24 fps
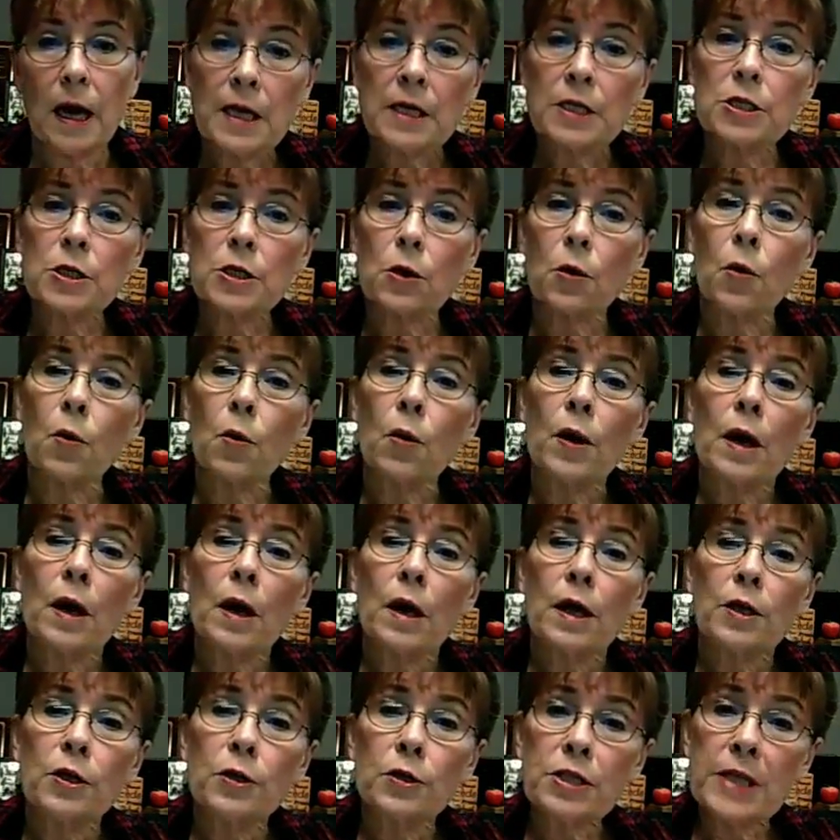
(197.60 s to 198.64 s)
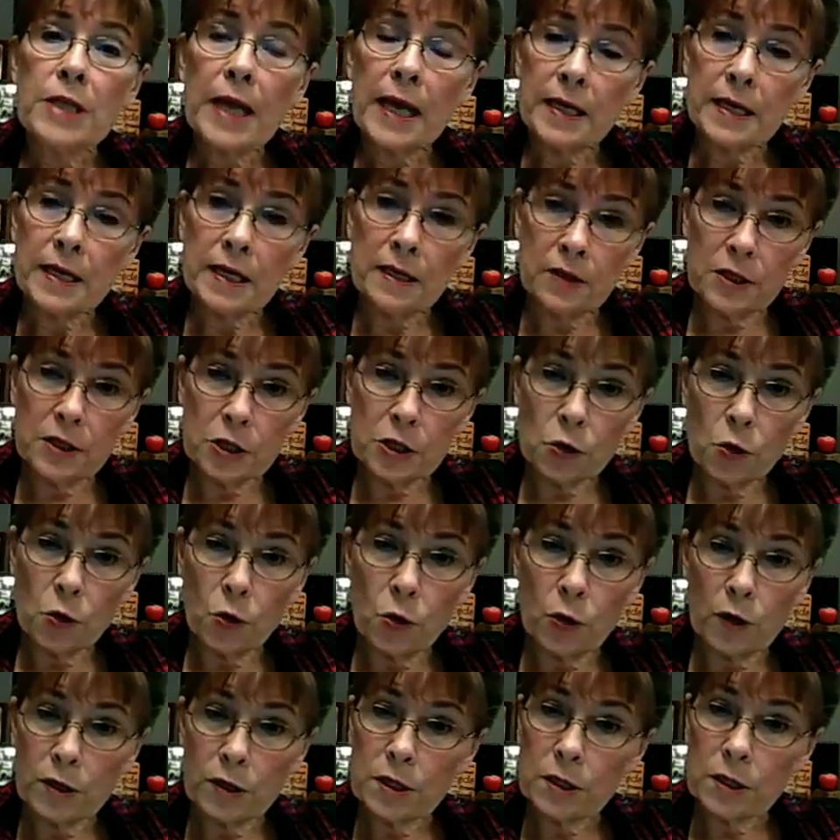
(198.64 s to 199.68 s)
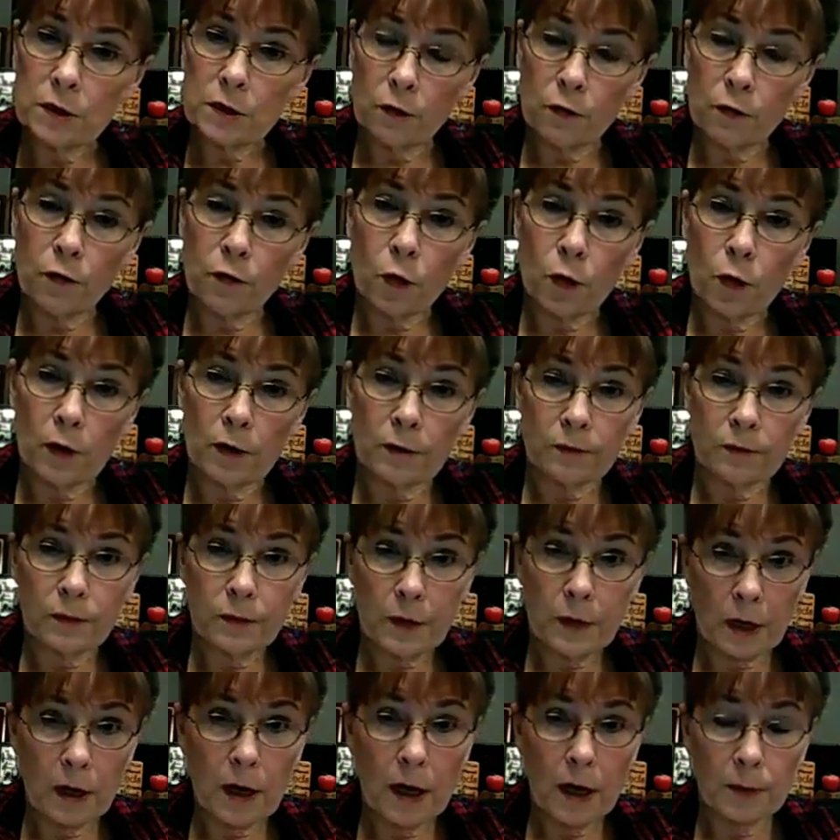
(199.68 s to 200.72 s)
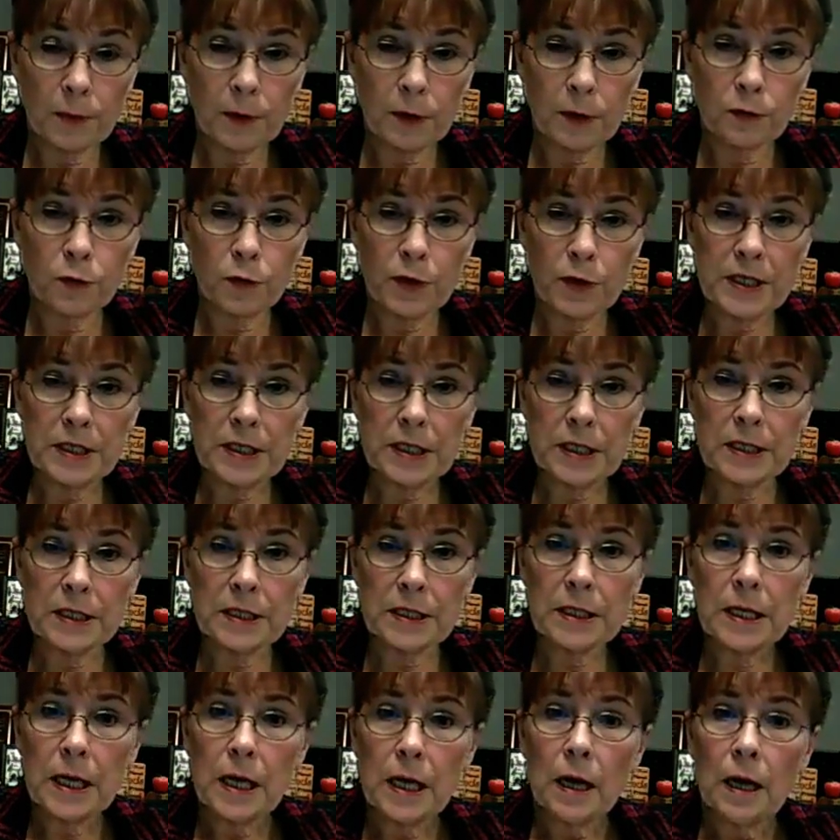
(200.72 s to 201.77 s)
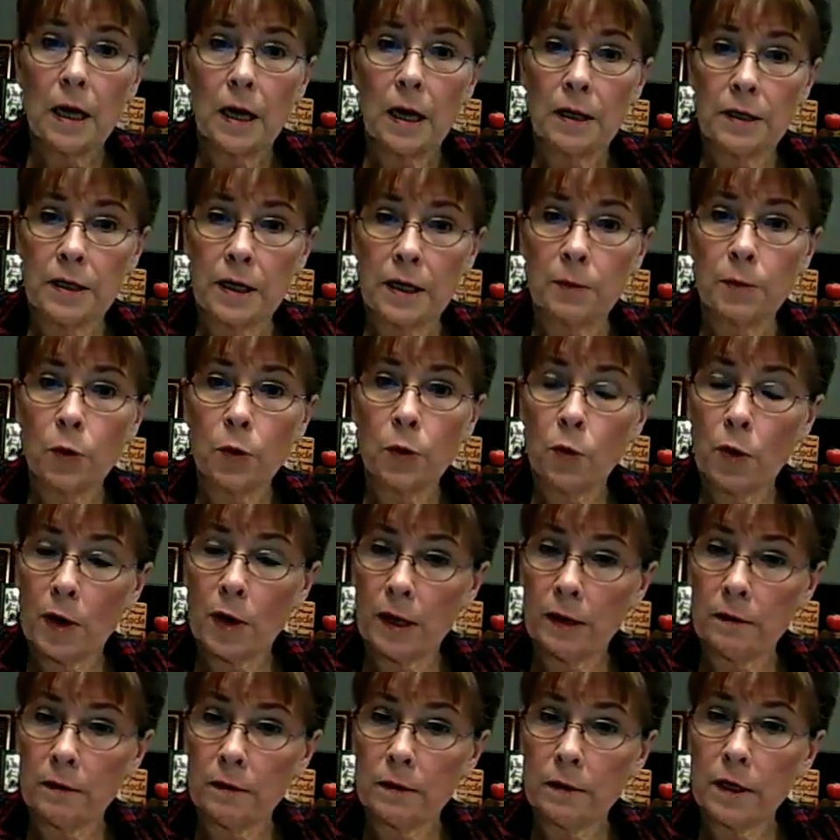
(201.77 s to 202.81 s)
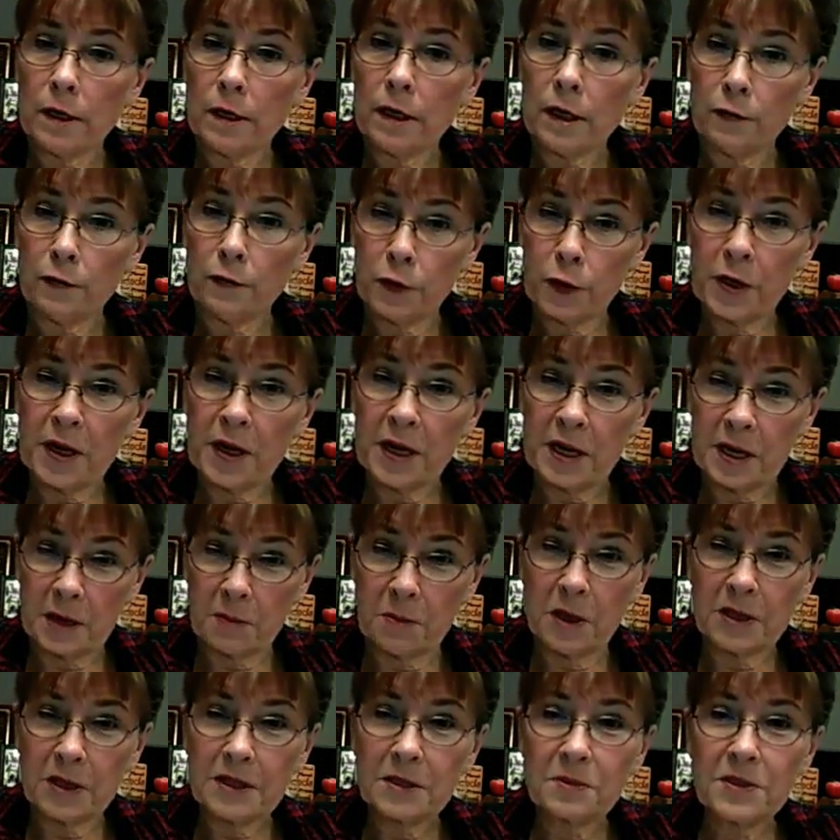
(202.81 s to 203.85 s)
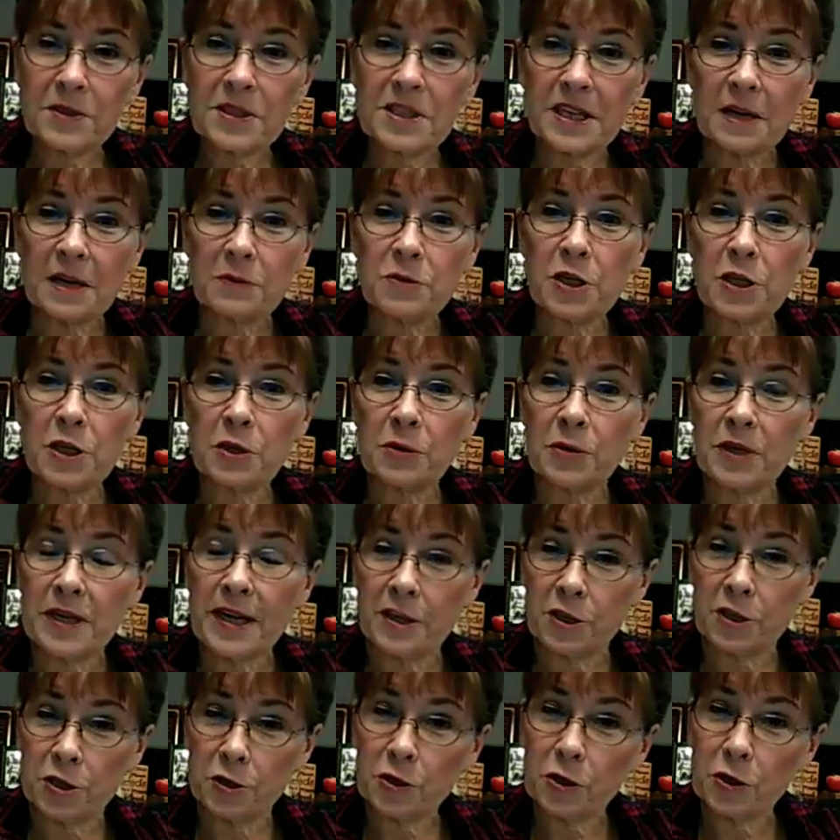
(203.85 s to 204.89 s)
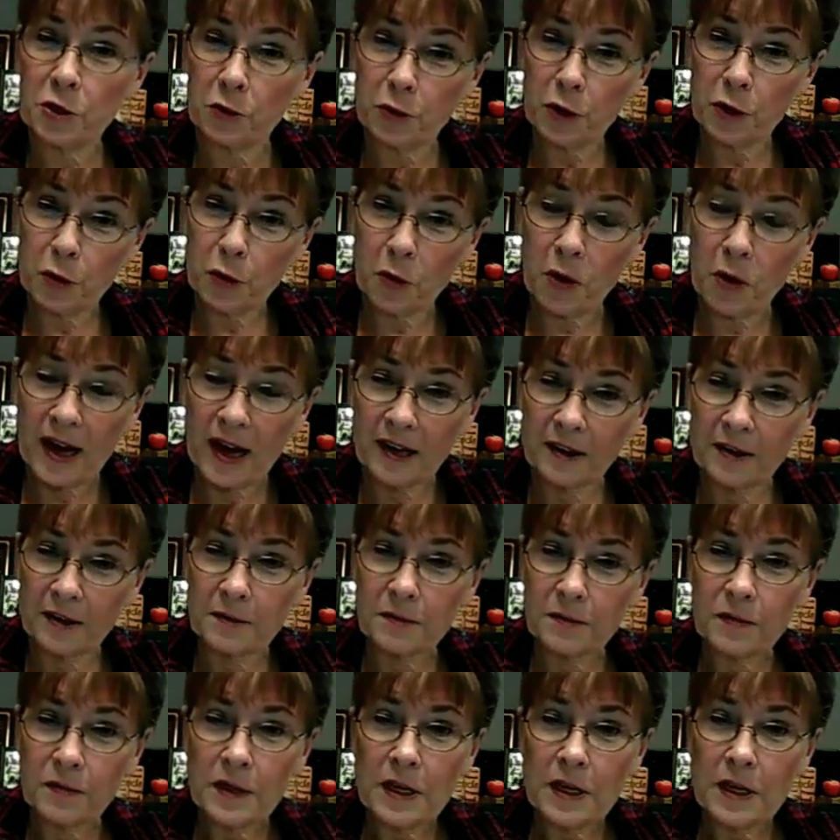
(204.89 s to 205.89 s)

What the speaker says: So you're taking this course for a couple of reasons. Number 1, if you're getting a multiple subject credential, you're required.